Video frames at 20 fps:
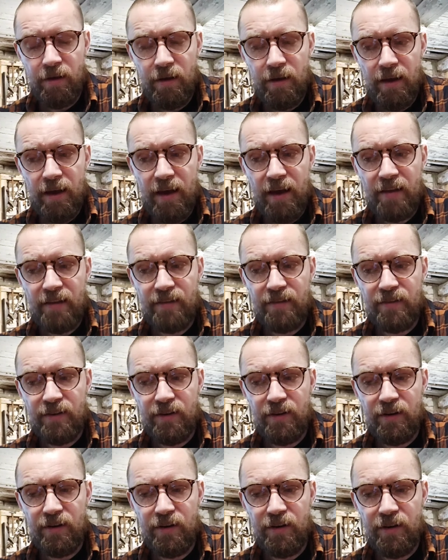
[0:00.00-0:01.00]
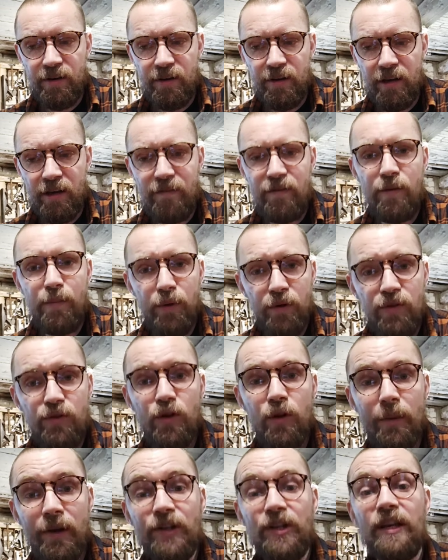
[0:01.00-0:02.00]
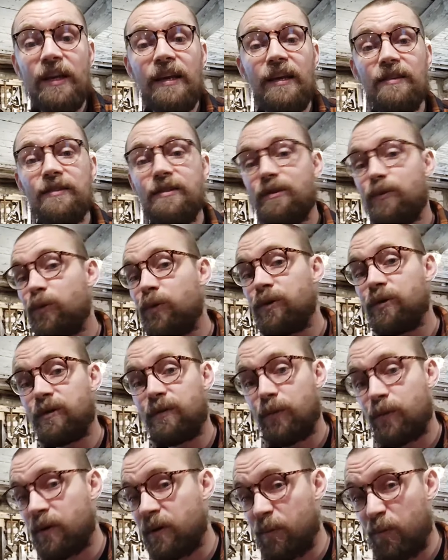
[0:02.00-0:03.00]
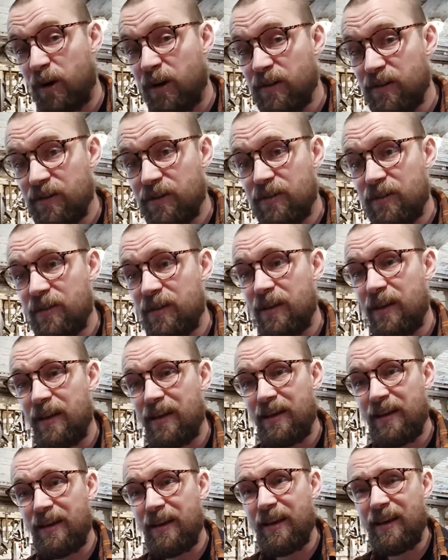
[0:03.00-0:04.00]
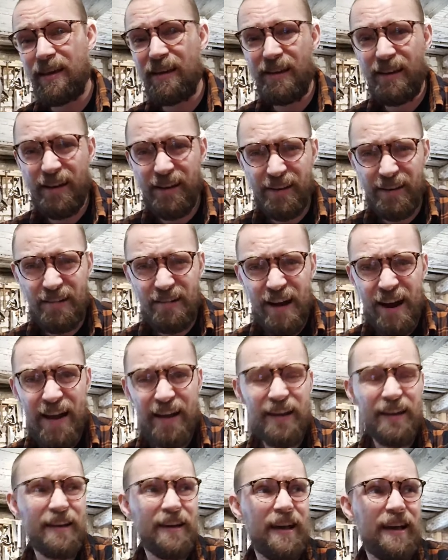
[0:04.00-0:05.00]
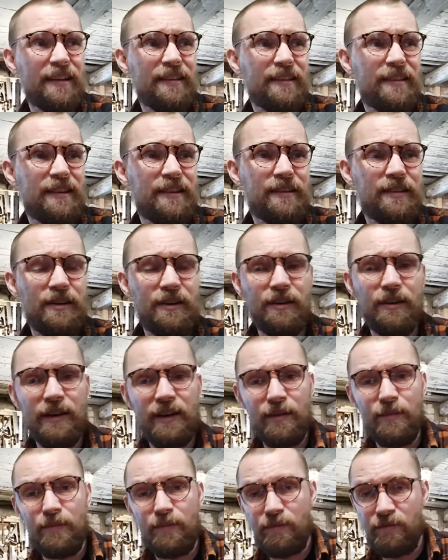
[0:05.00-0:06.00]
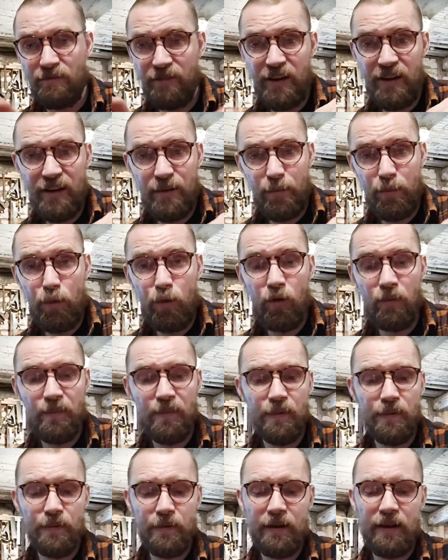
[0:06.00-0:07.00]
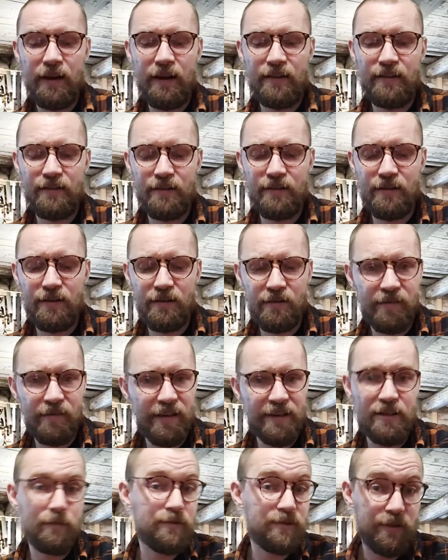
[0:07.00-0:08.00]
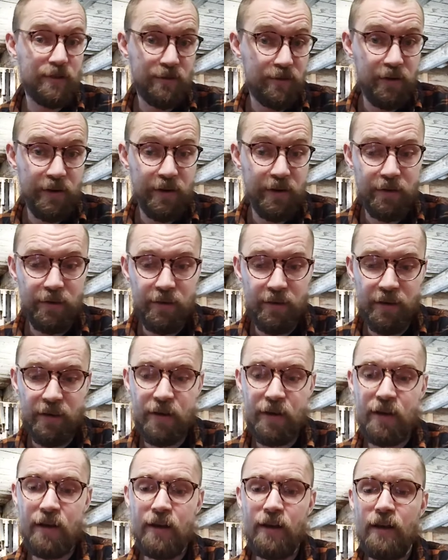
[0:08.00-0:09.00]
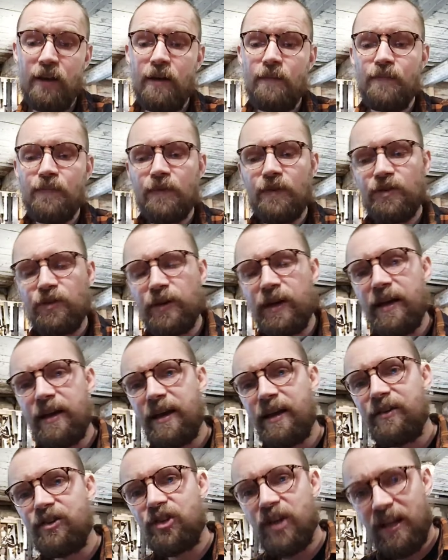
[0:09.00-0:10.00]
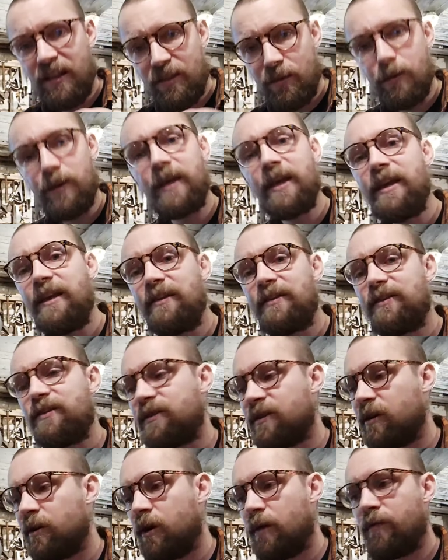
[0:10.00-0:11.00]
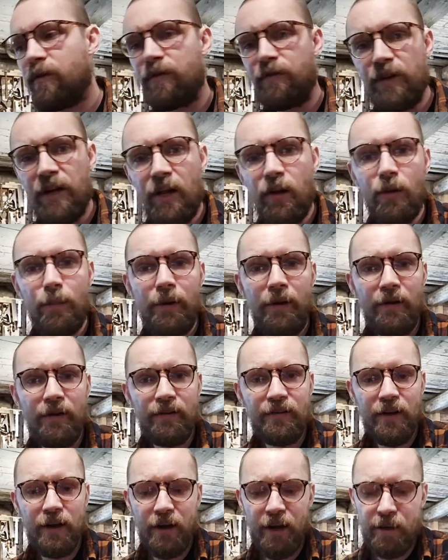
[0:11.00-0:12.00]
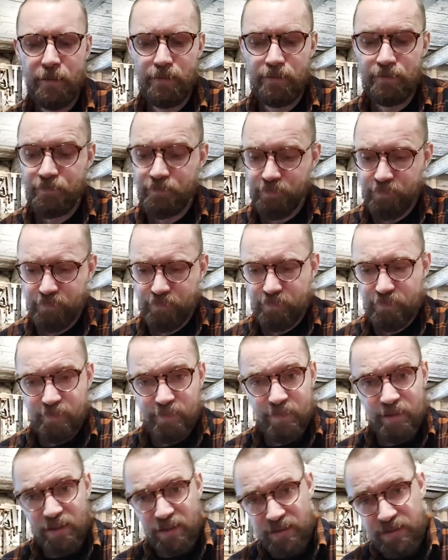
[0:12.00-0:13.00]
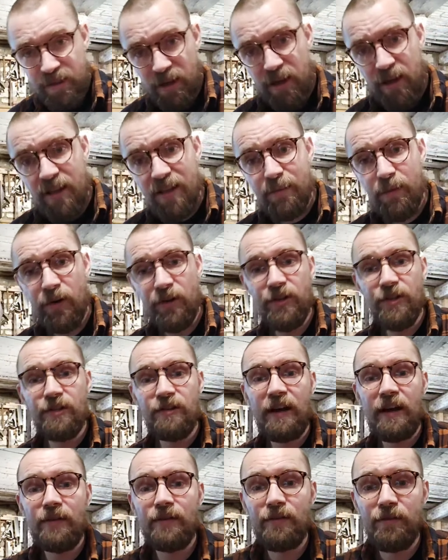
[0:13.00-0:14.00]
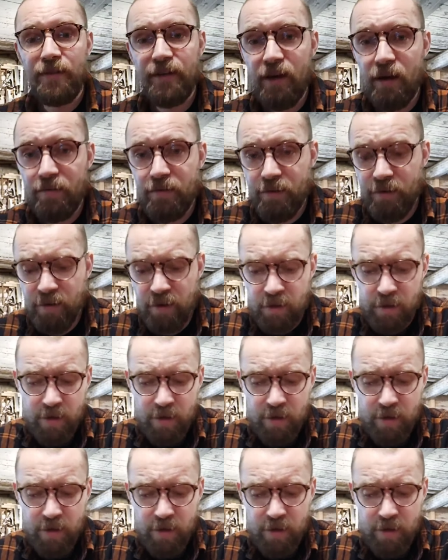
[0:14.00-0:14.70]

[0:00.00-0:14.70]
and if you put too much heat into the wood at once, it can kind of crack and it can really warp, and that's obviously not a very good thing. So yeah, kind of gentle heat over a really long period of time, sucking the moisture out of the oven.